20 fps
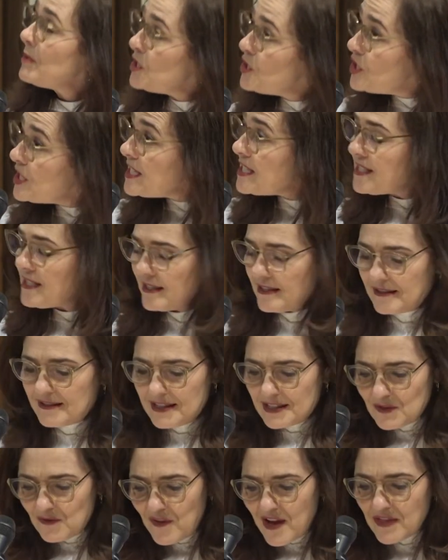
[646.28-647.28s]
Jesus
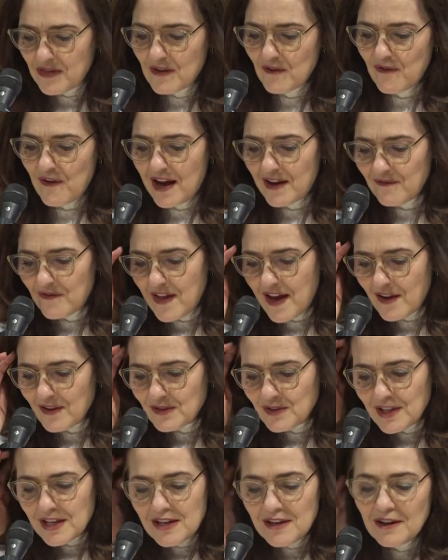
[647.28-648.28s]
has fed the
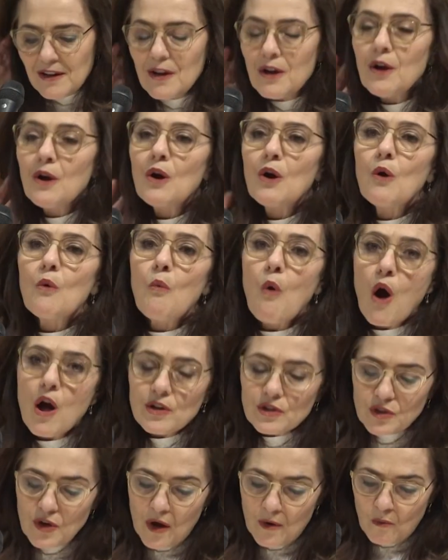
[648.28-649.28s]
5,000,
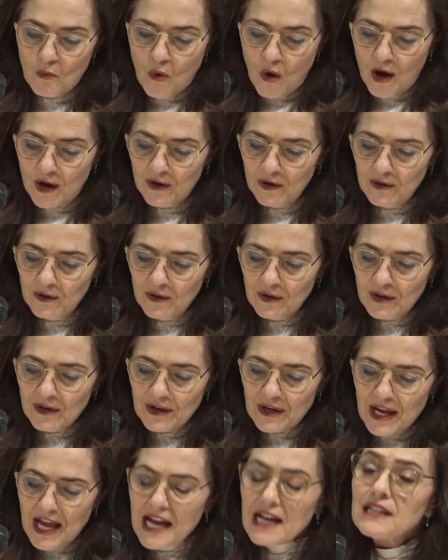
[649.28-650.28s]
walked on water,
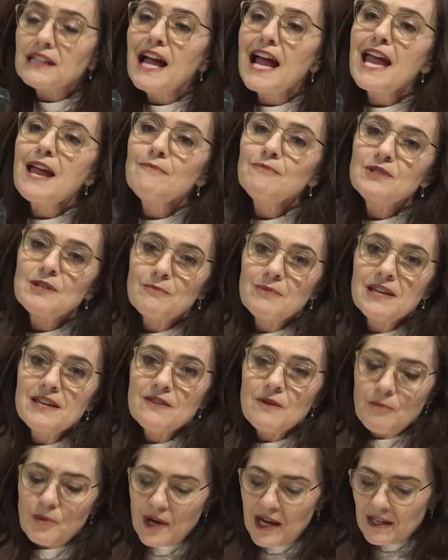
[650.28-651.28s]
claimed to be
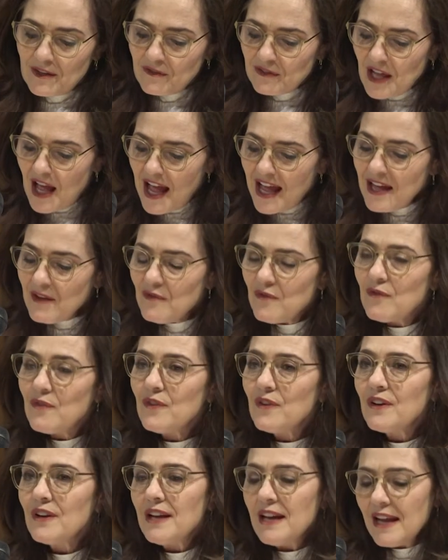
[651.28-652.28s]
the bread of life,
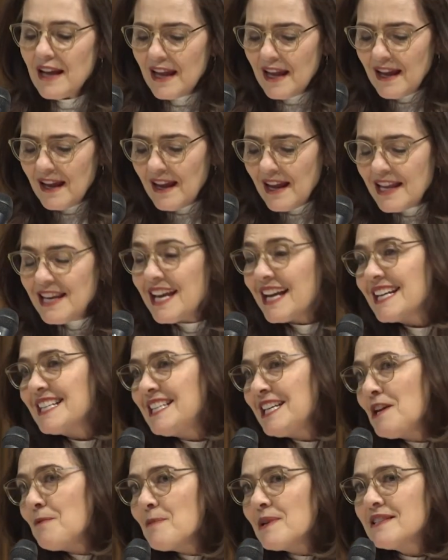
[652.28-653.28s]

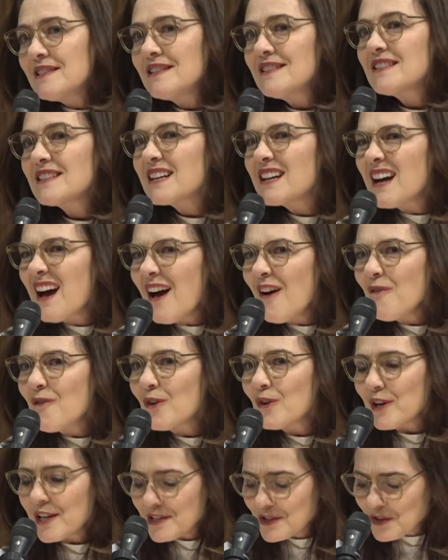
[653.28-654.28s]
Nicodemus's
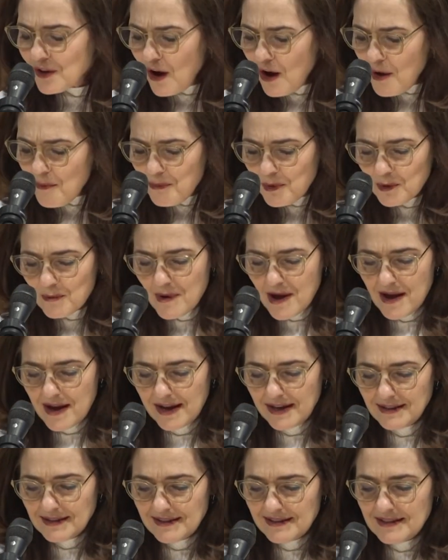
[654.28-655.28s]
cover is
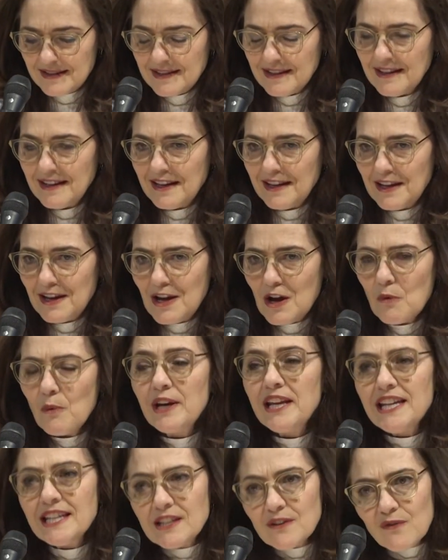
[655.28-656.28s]
compromised when
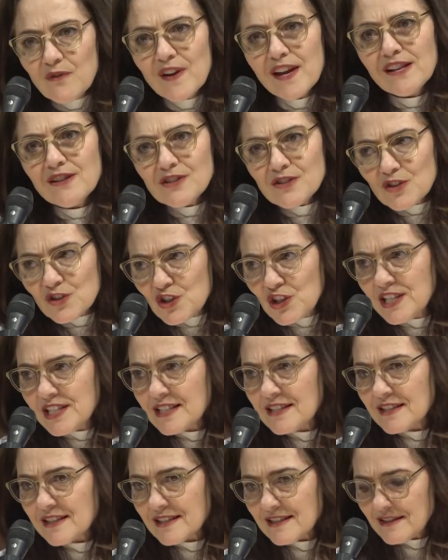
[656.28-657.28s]
he defends
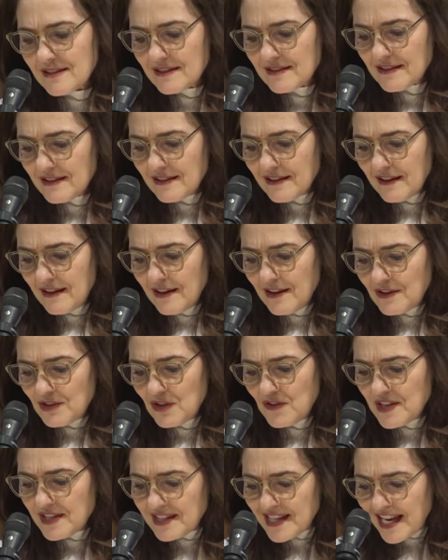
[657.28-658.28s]
Jesus
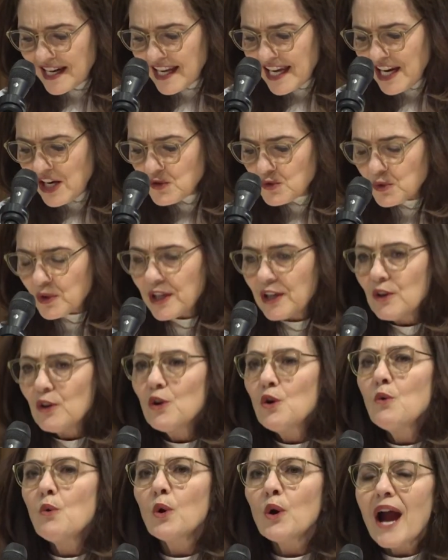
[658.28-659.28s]
to the Sanhedrin,
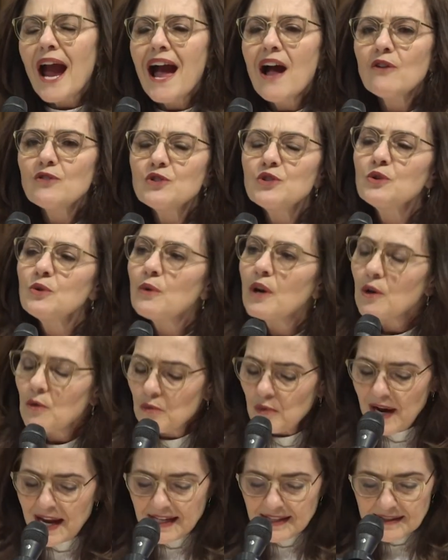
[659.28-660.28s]
who were out to
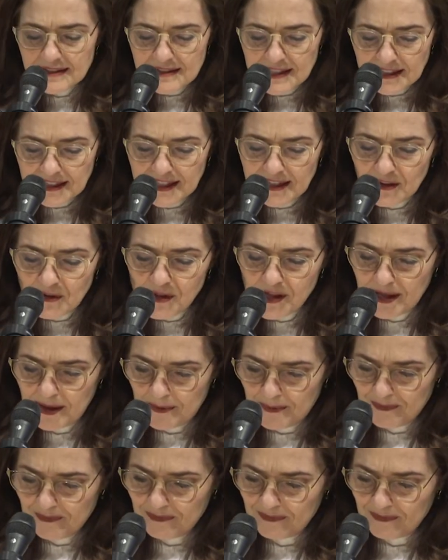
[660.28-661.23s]
arrest and kill him.